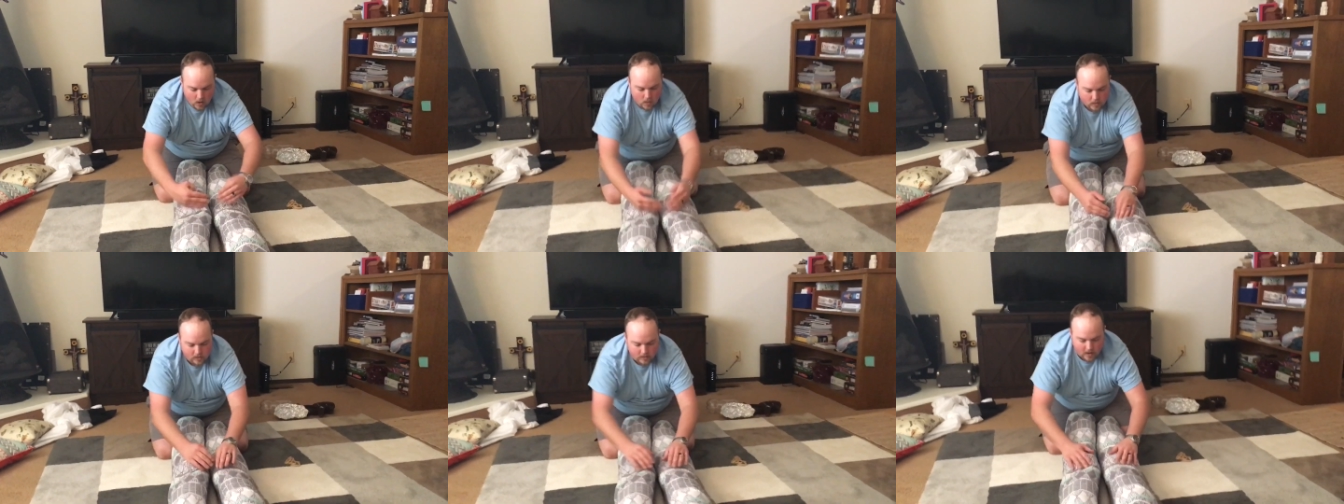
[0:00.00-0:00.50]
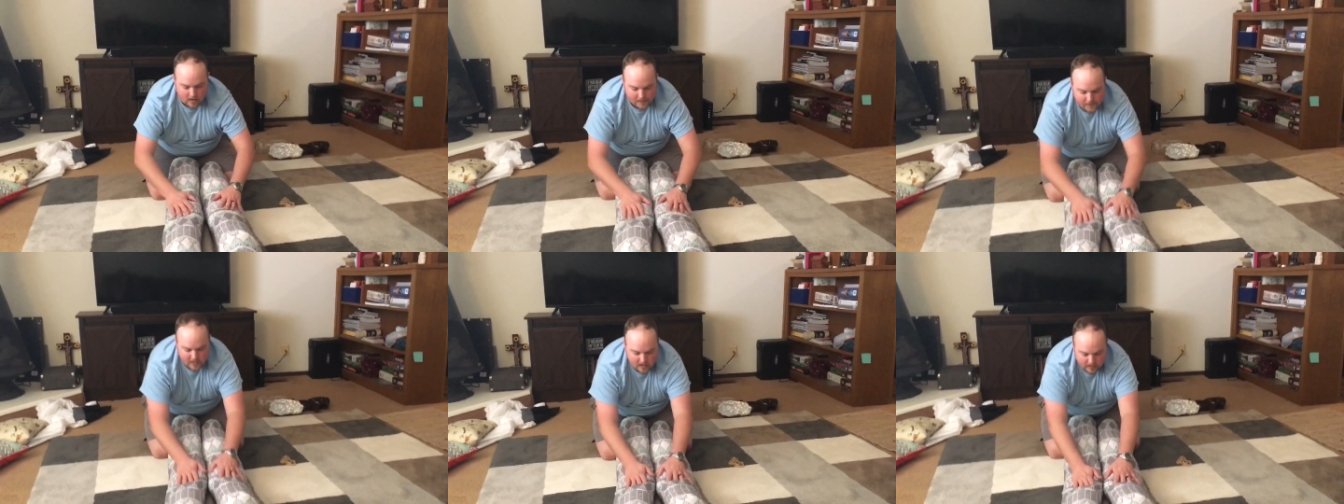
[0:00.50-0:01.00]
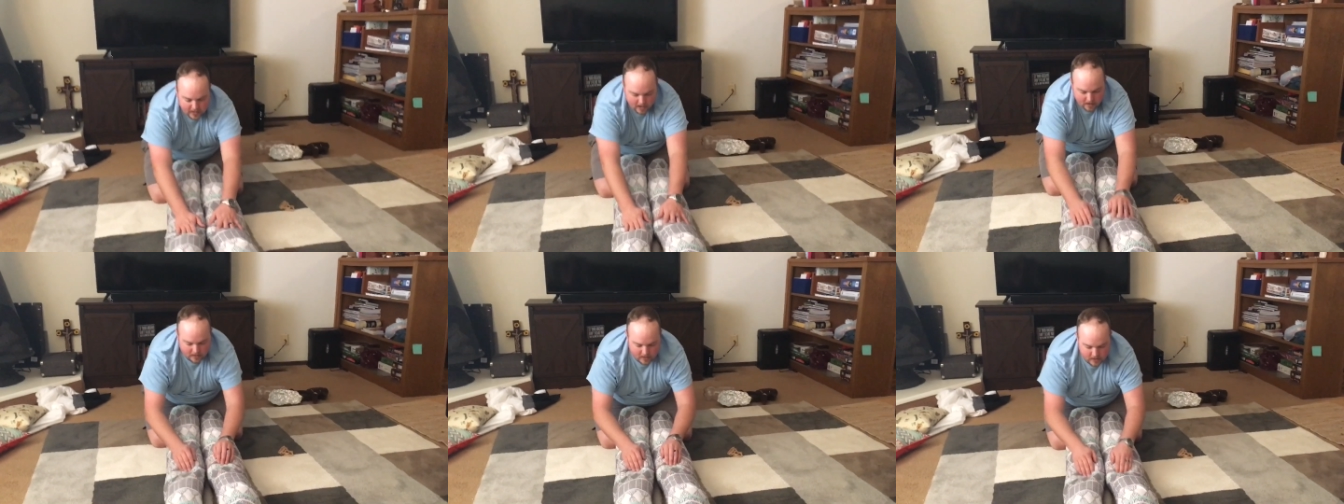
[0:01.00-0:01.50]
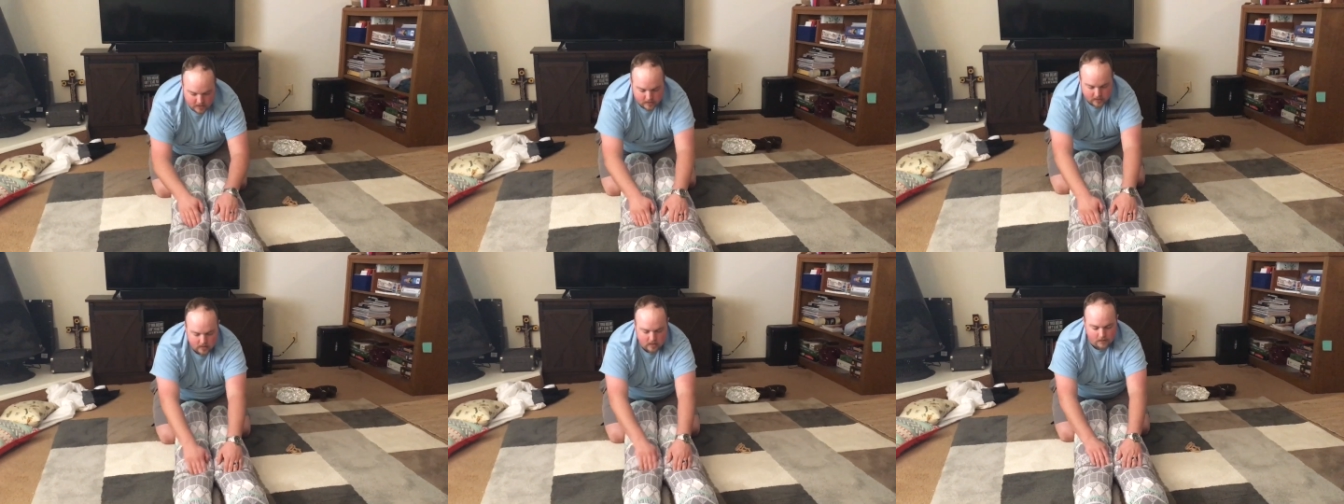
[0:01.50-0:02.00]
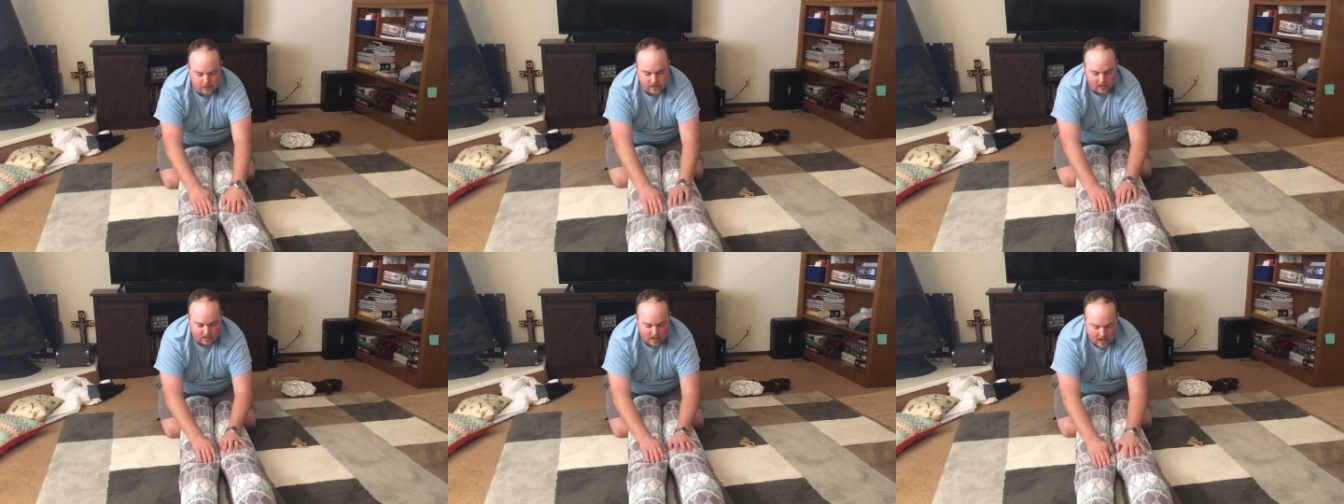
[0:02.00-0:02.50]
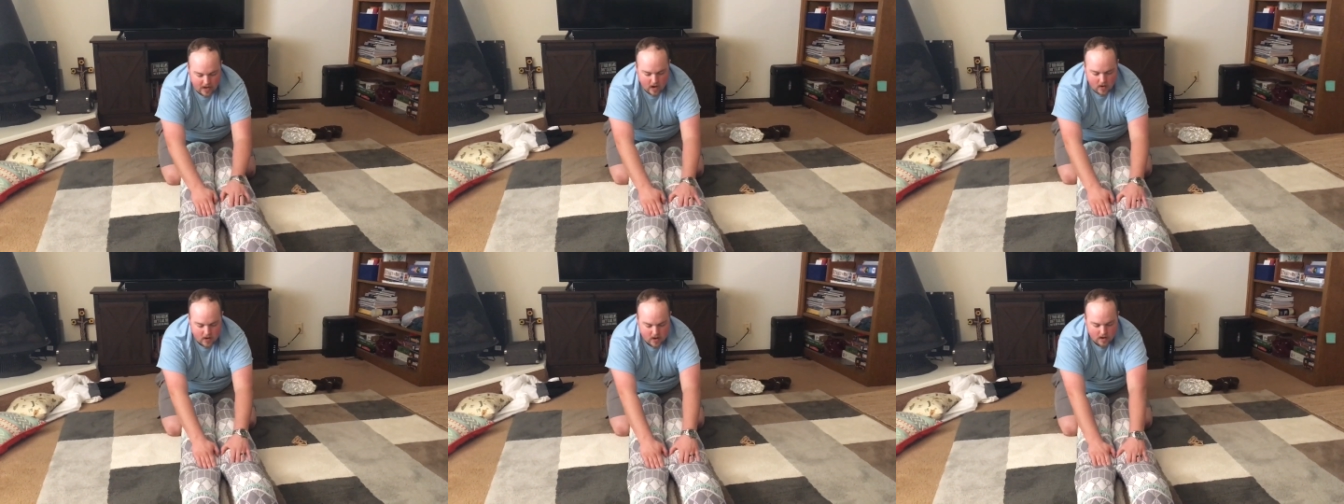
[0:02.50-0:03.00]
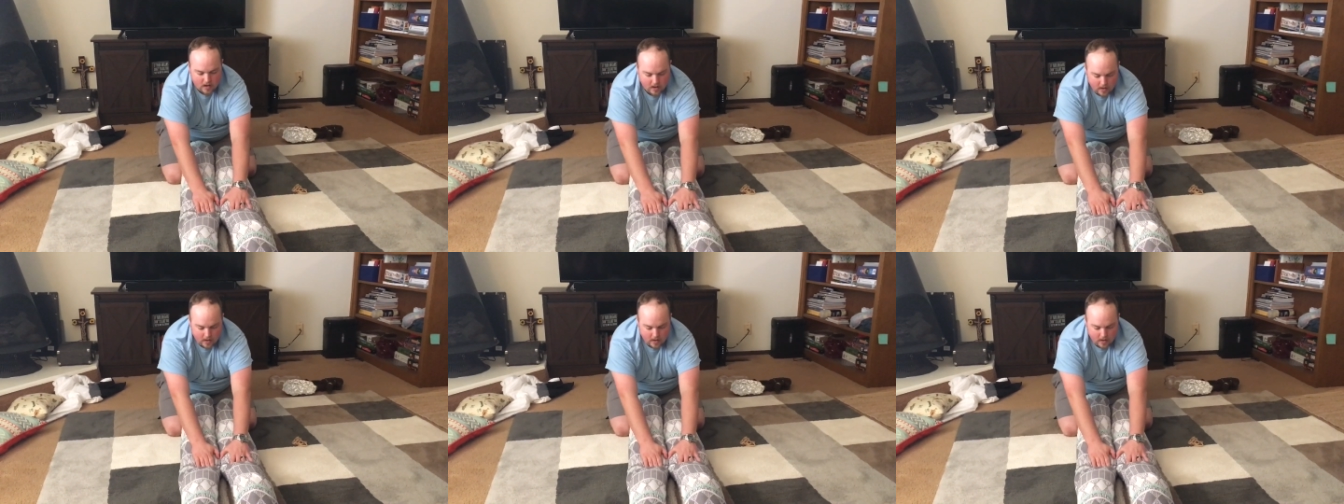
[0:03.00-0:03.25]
You're gonna feel down till you feel that area